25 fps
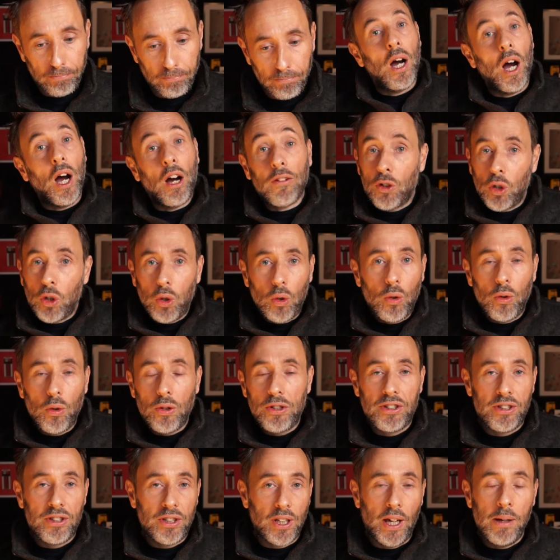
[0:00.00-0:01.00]
Of
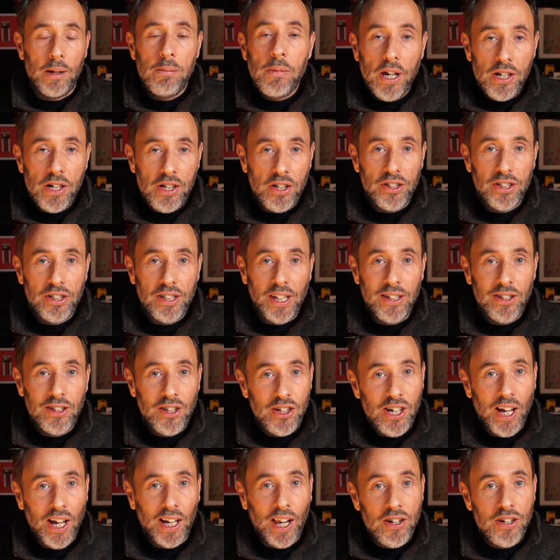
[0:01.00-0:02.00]
course, emergencies and
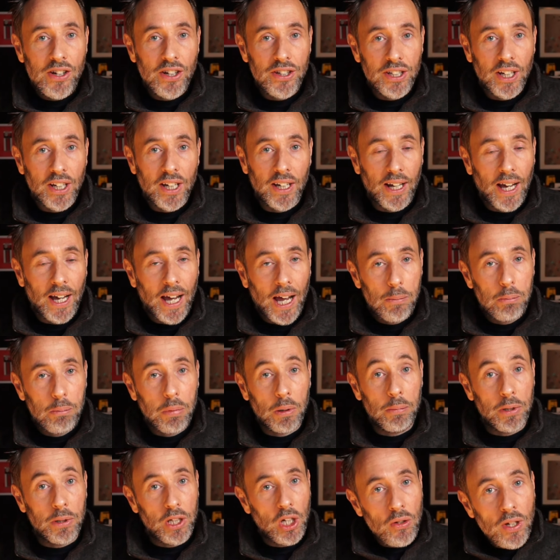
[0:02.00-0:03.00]
challenges are going to happen,
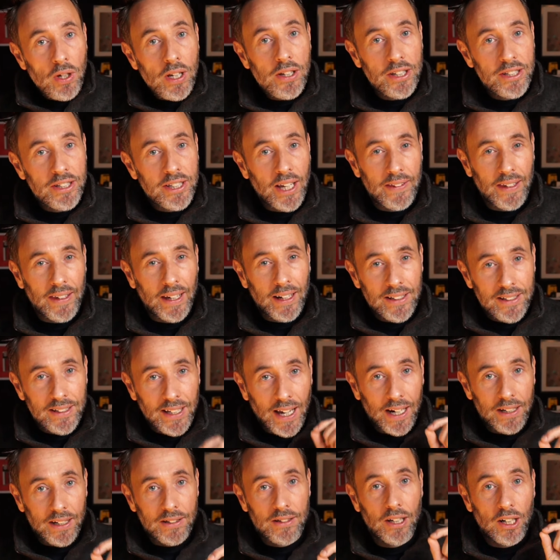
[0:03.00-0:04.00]
but you need to set the
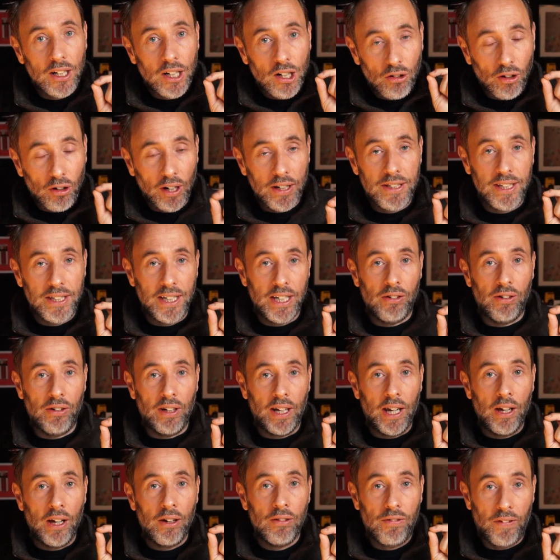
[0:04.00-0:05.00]
exact
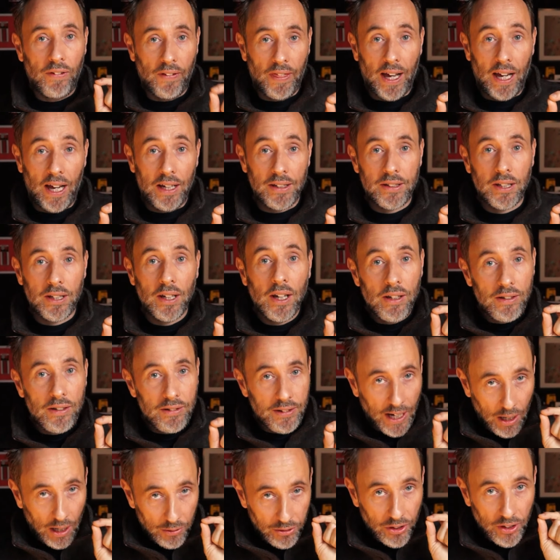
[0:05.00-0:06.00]
criteria for that
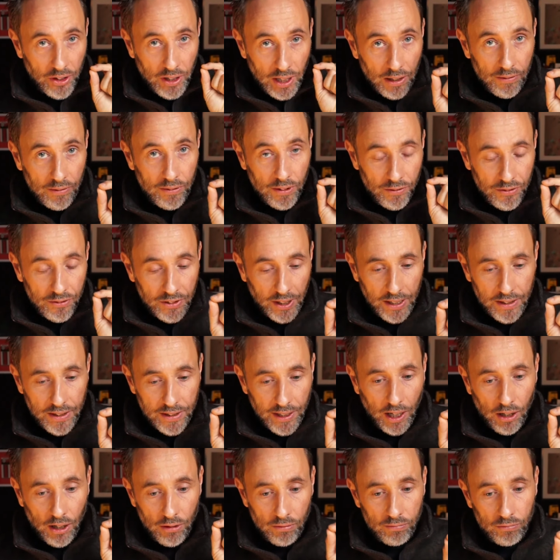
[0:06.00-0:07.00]
down to the level of
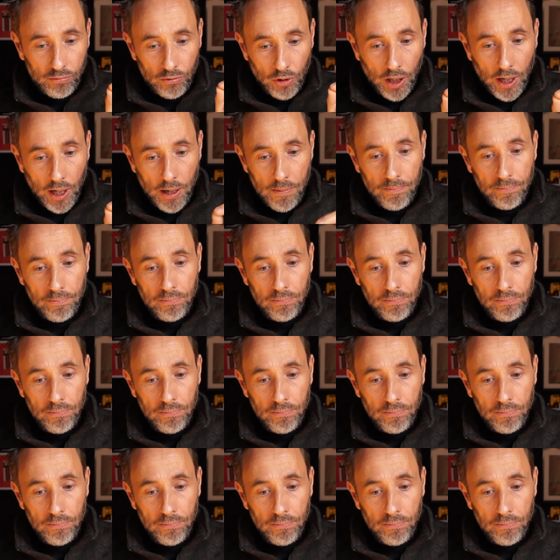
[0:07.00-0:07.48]
detail, right?